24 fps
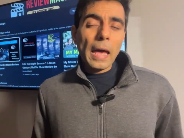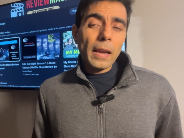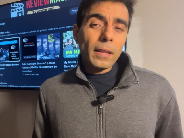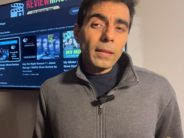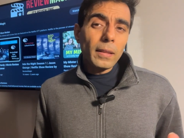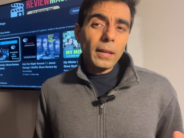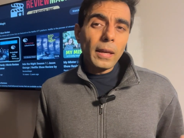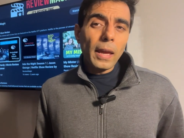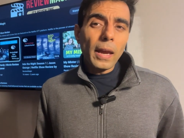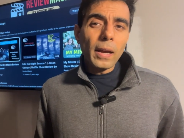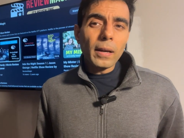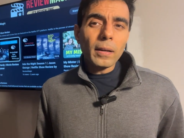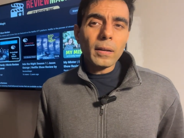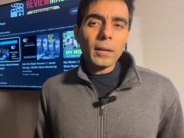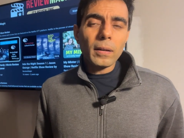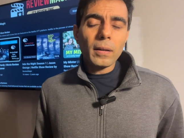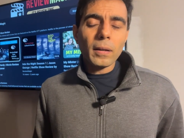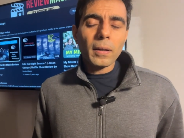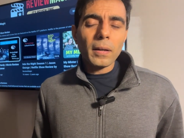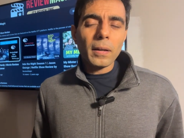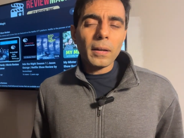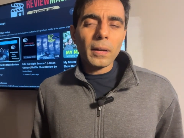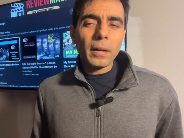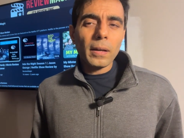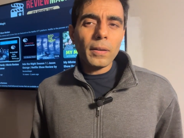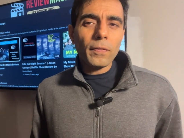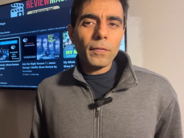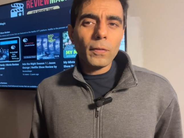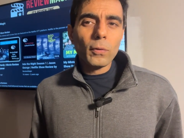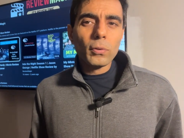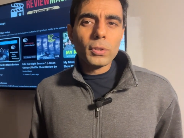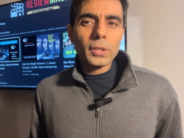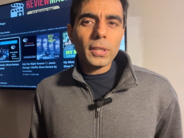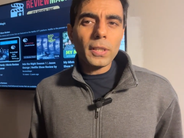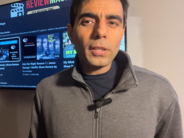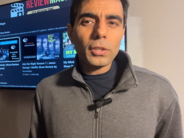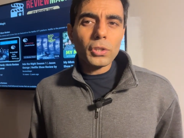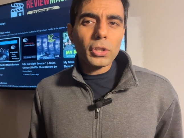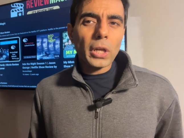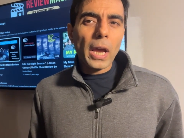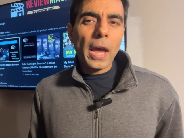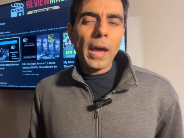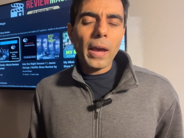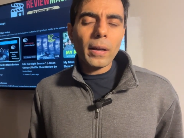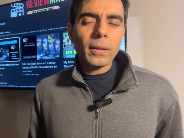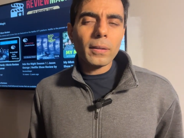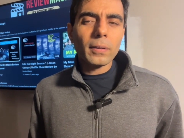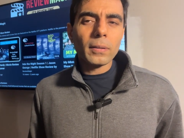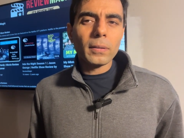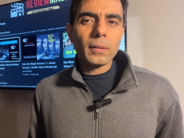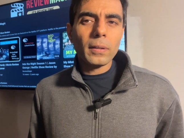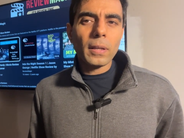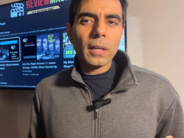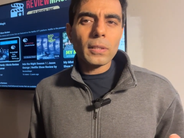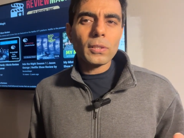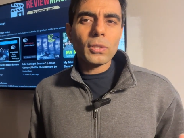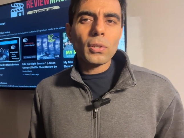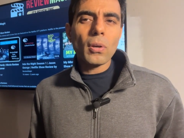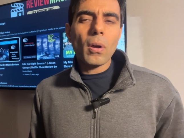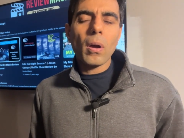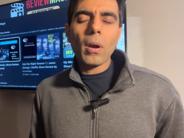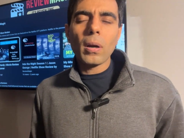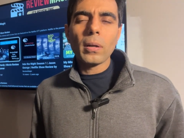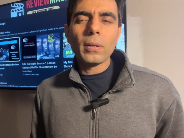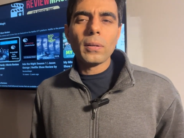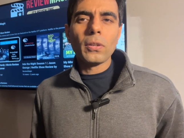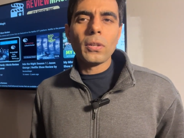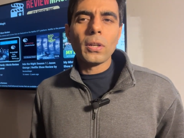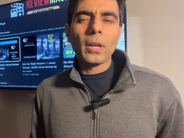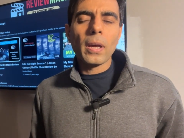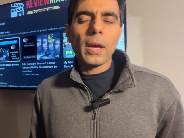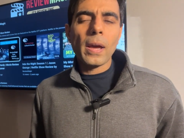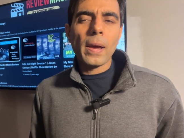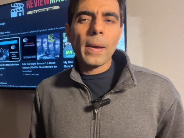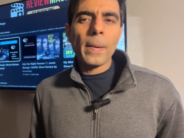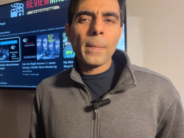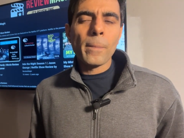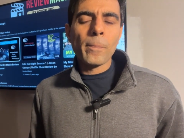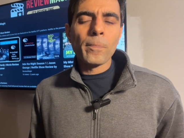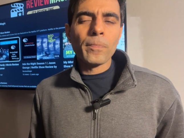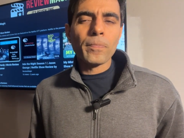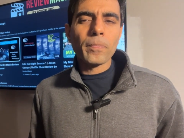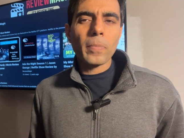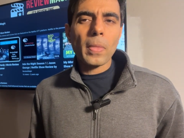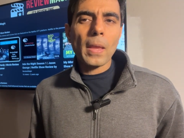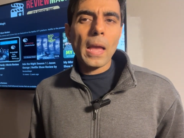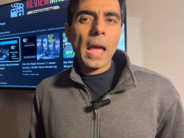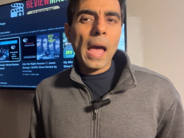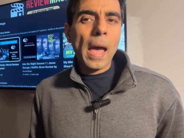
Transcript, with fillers: And in the end, uh, if you see, Jack does not um,